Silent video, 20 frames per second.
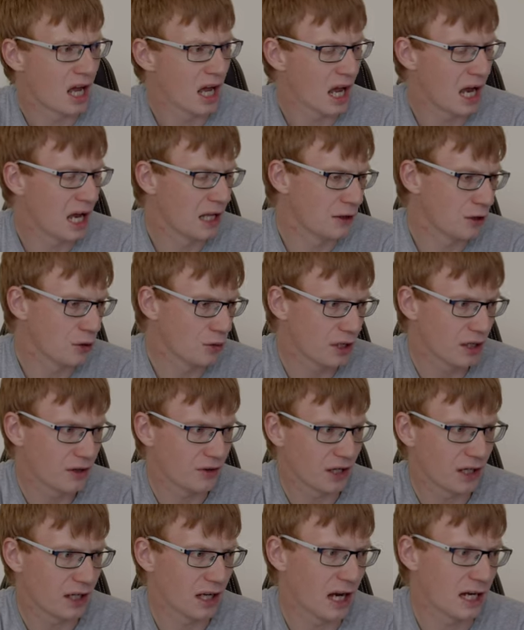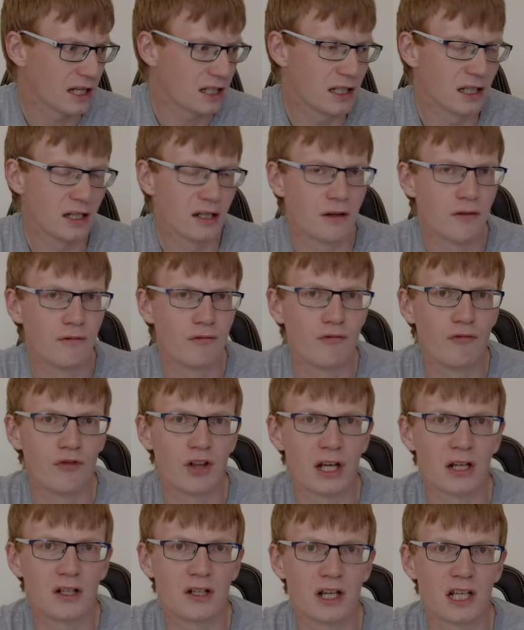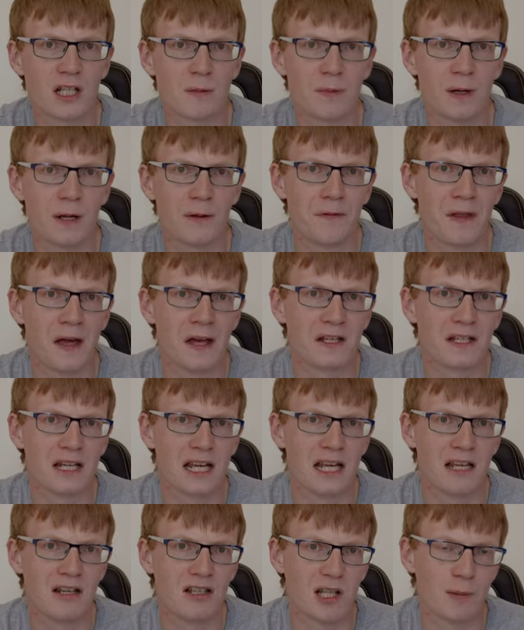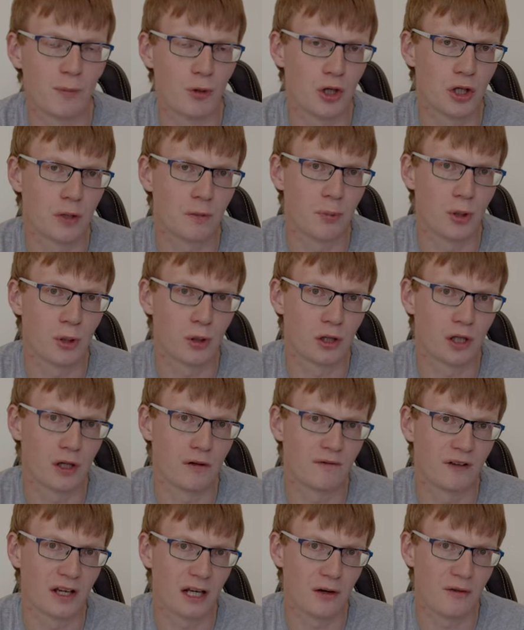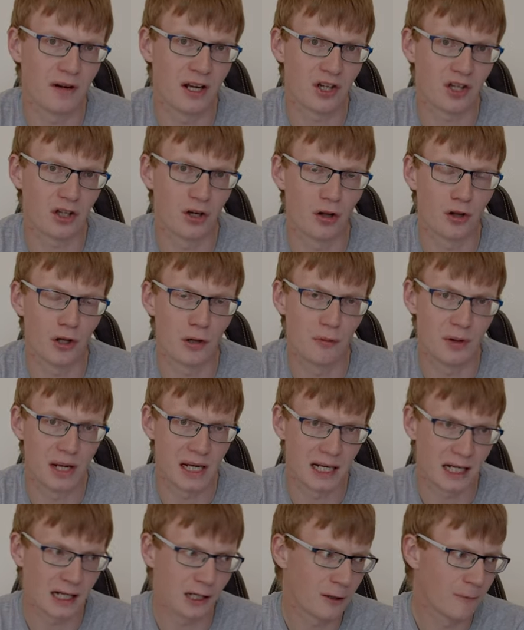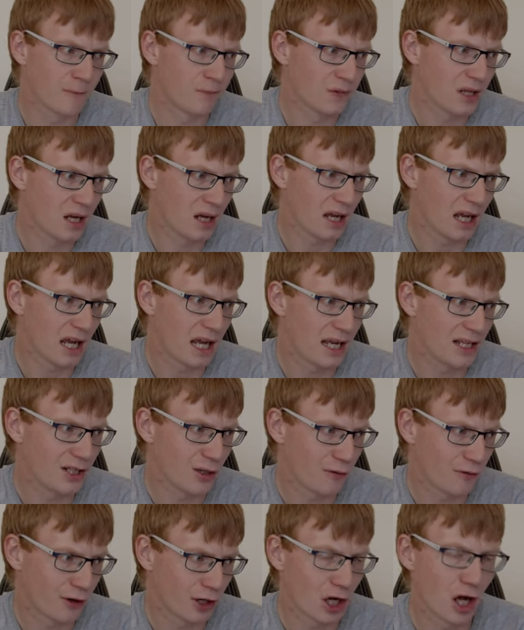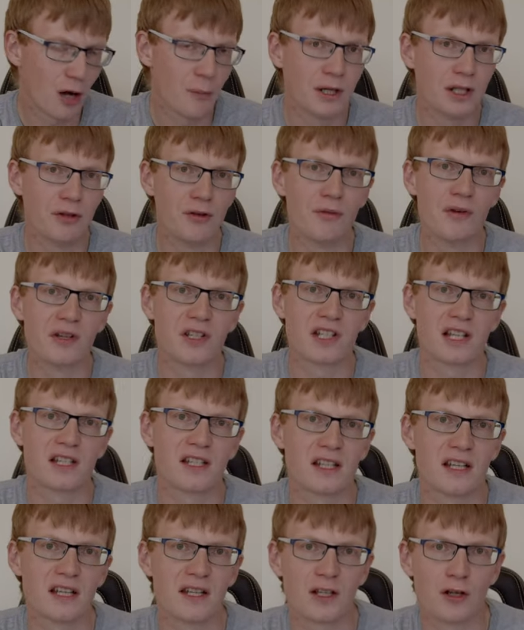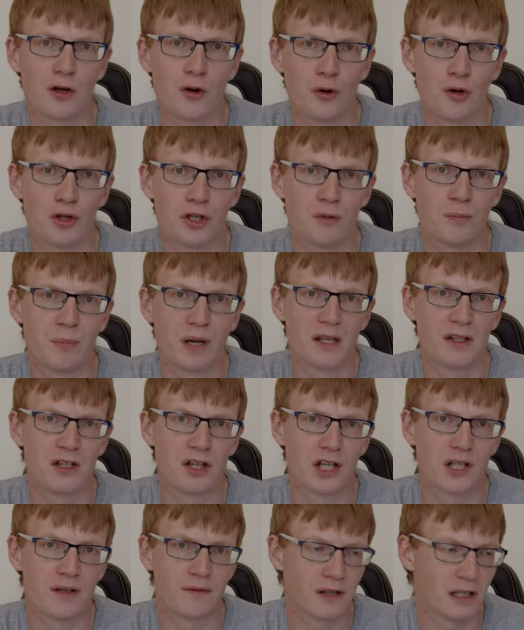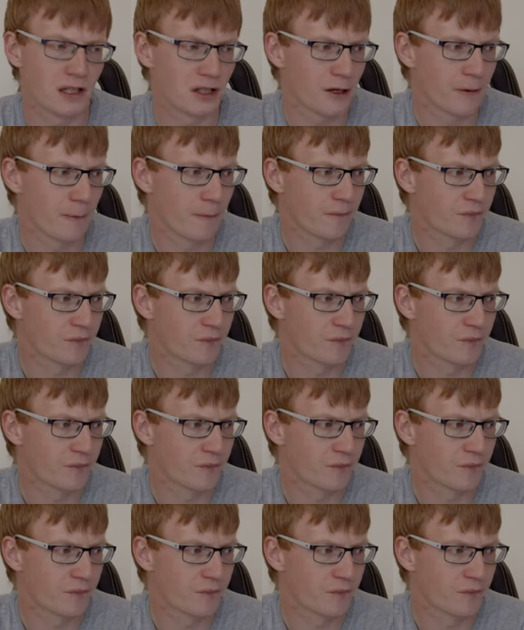And the only thing I can think to explain that is the push-pull configuration on the radiator is overcoming the resistance caused by the dust filter.